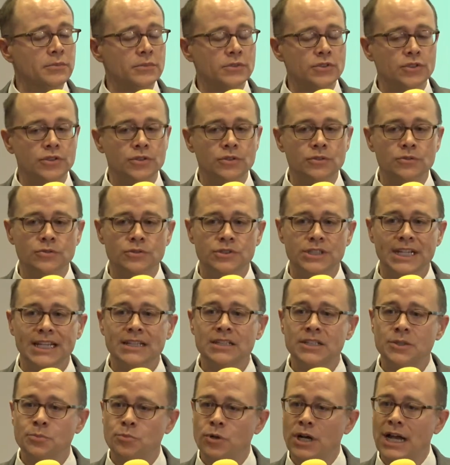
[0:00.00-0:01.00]
To
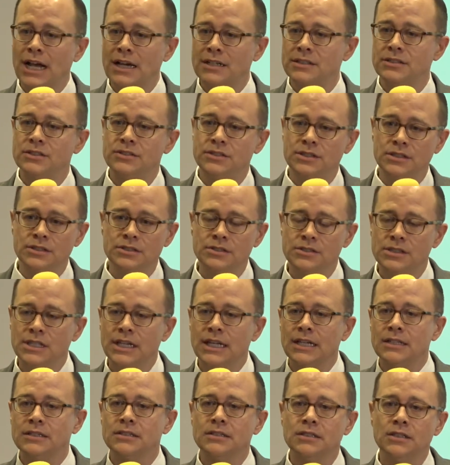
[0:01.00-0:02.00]
daily practices
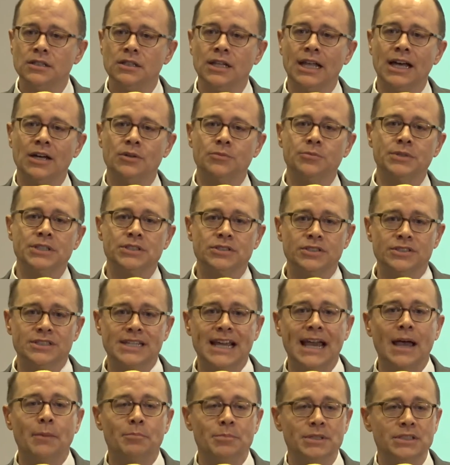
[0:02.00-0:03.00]
that allowed me to
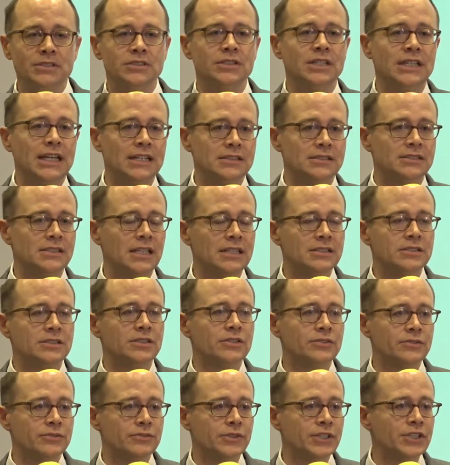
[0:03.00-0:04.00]
tap into that sense
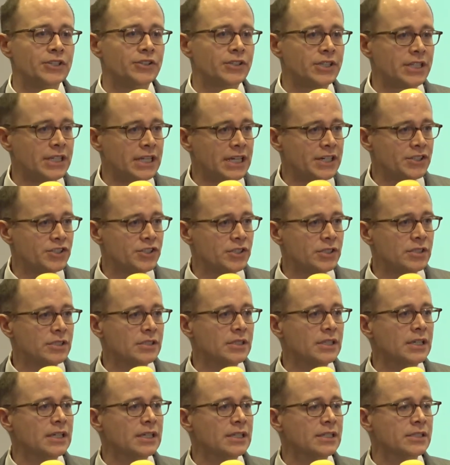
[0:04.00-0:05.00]
of interconnection
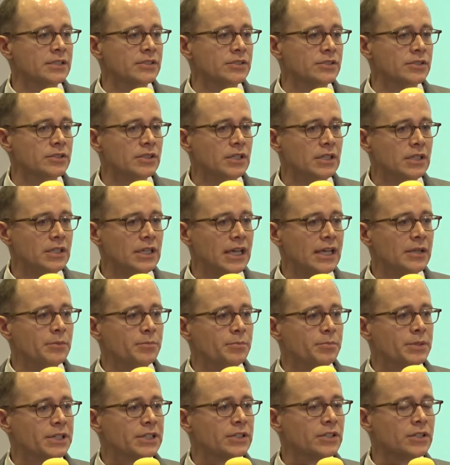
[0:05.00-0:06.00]

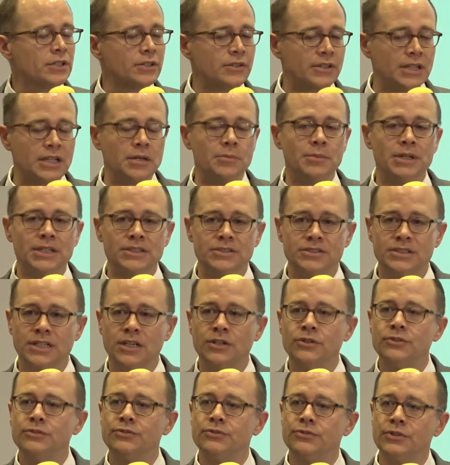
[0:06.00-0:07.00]
and bigger than
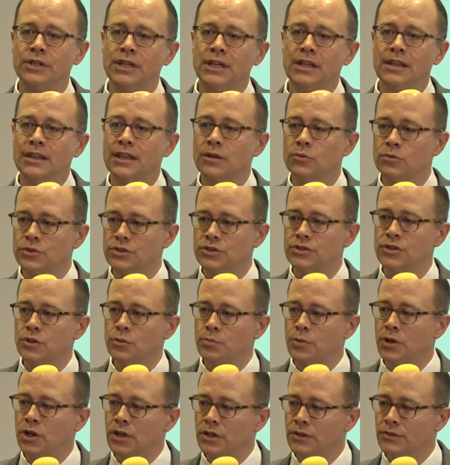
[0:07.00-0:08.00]
myself that was so
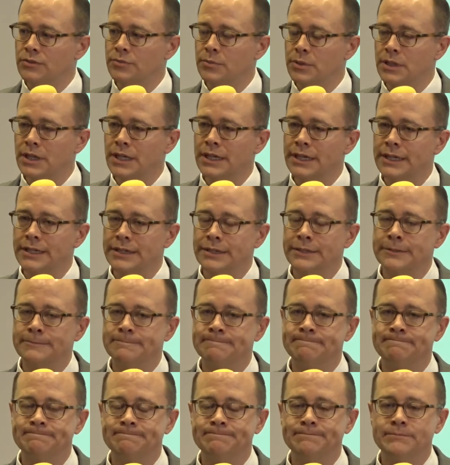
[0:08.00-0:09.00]
part of
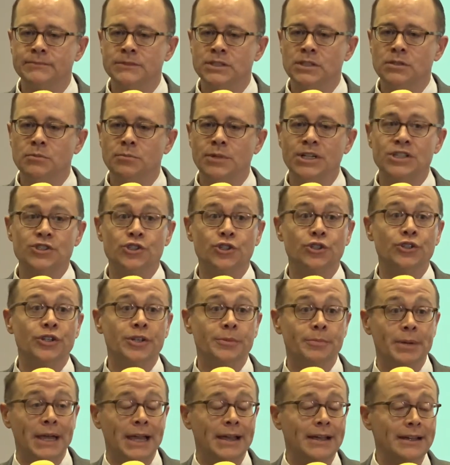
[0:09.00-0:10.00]
my my journey
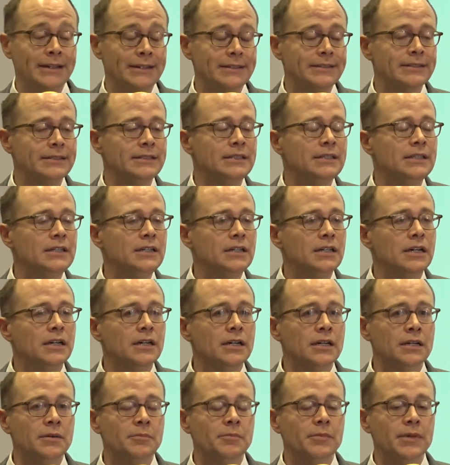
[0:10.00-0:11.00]
back,
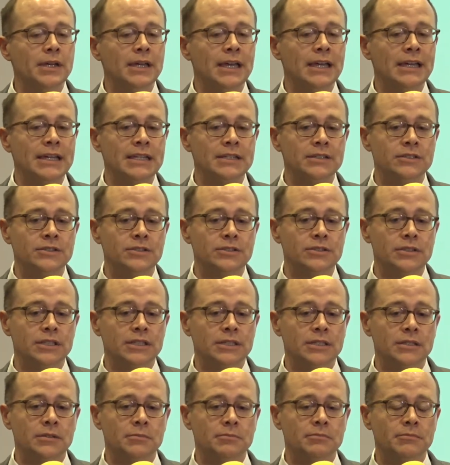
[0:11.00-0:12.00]
and
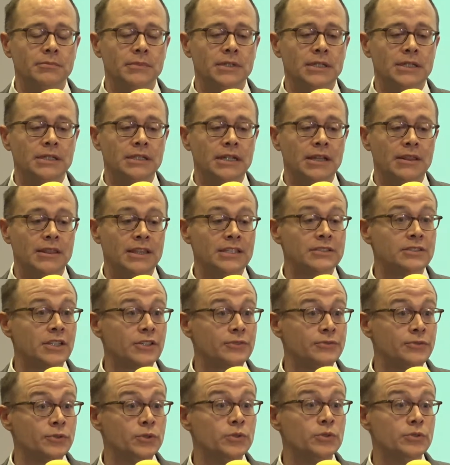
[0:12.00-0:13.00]
things
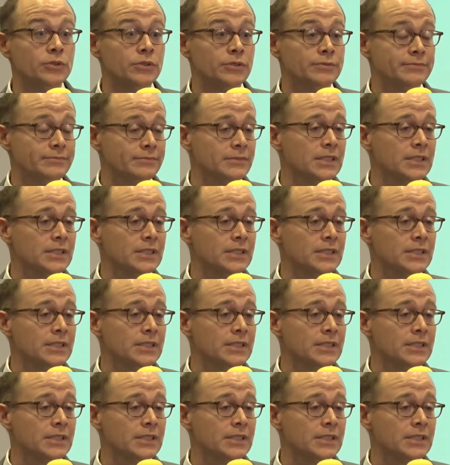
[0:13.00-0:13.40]
like food